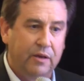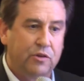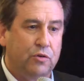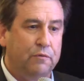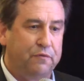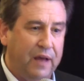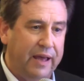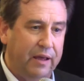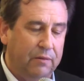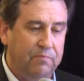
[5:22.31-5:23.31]
should
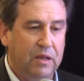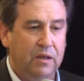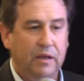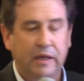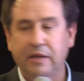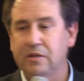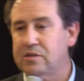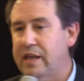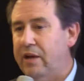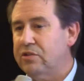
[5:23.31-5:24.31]
fail. It
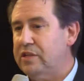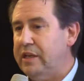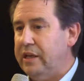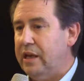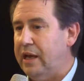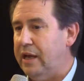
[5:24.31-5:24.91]
is now sitting